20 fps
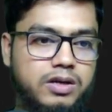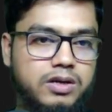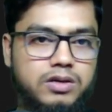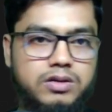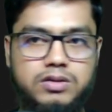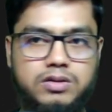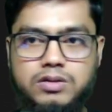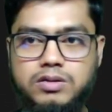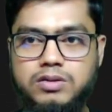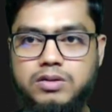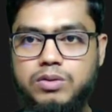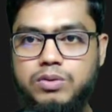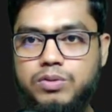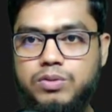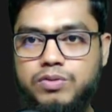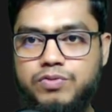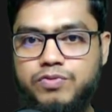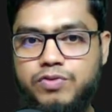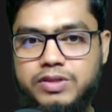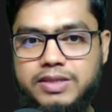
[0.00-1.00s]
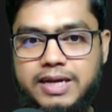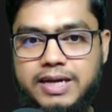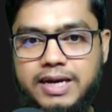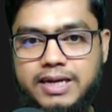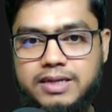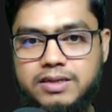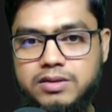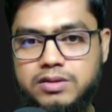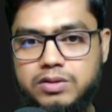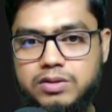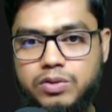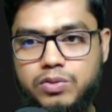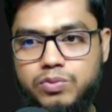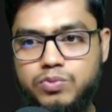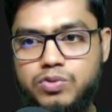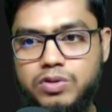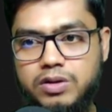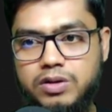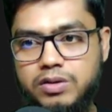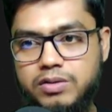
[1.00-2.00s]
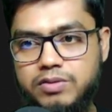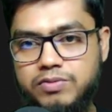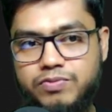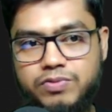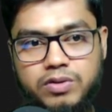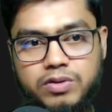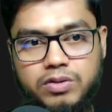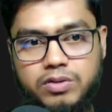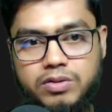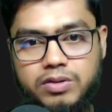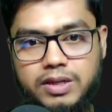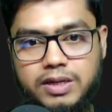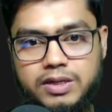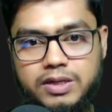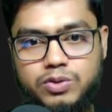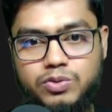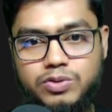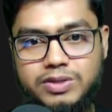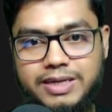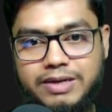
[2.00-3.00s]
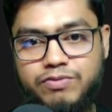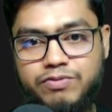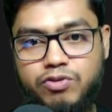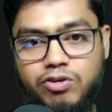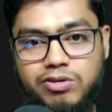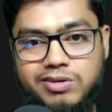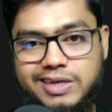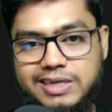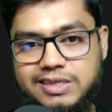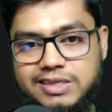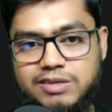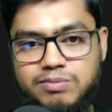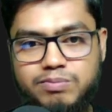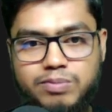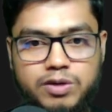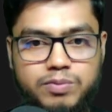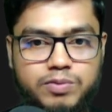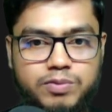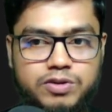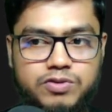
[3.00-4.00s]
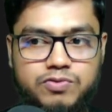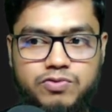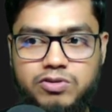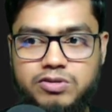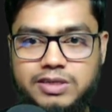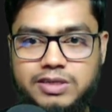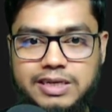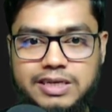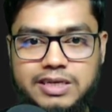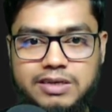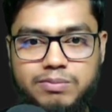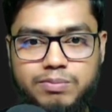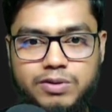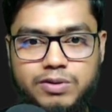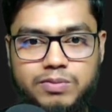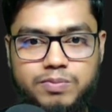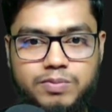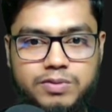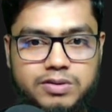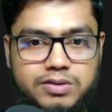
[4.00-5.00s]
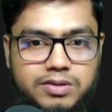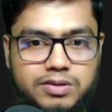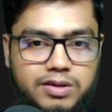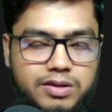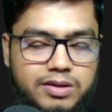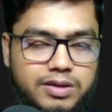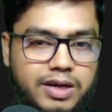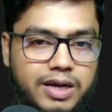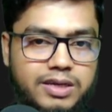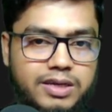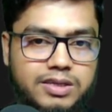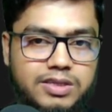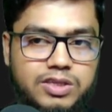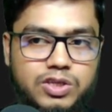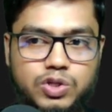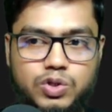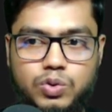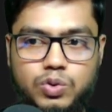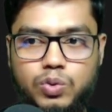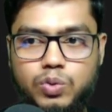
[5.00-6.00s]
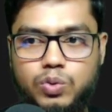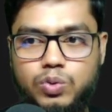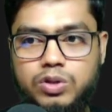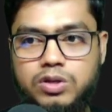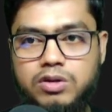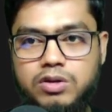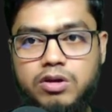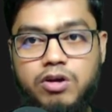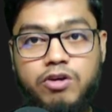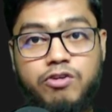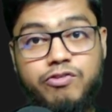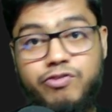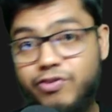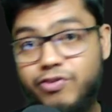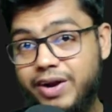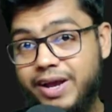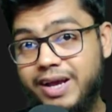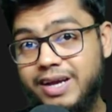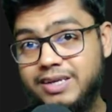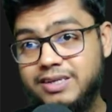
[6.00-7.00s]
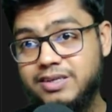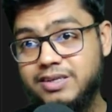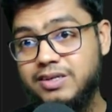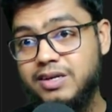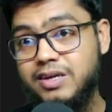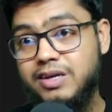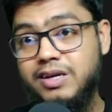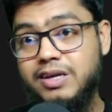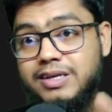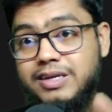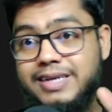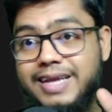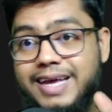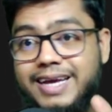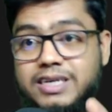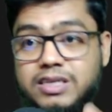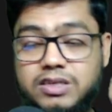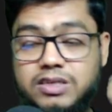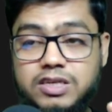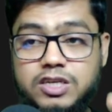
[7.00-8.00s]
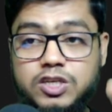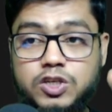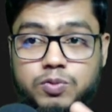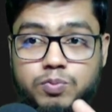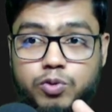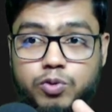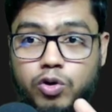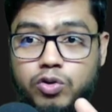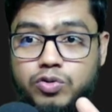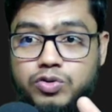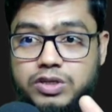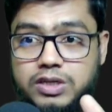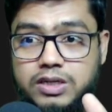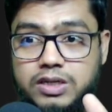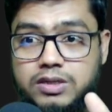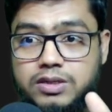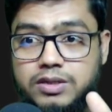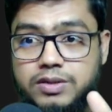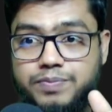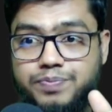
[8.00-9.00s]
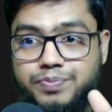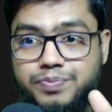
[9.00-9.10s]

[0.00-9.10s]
So for that, so we are for check for testing purpose, for checking purpose, like I install fresh Next.js project